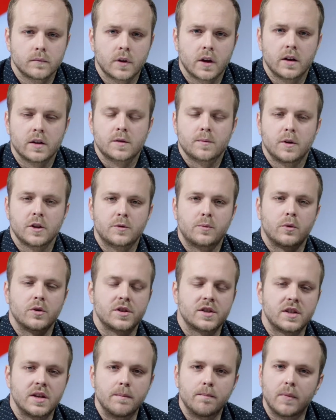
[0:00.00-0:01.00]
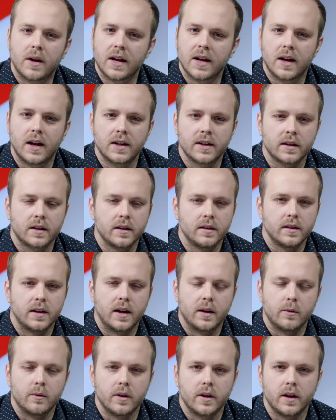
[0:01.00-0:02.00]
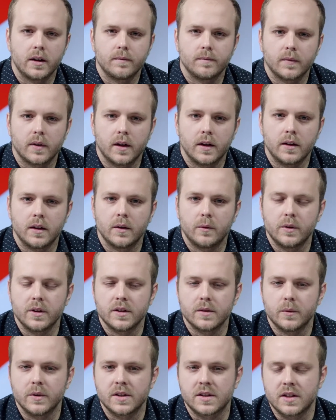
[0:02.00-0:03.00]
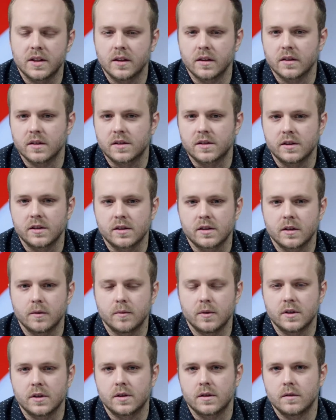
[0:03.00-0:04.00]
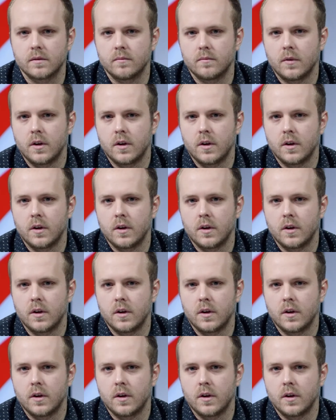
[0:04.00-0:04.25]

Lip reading: Yeah, it's much more symbiotic in that way, and we see that the system is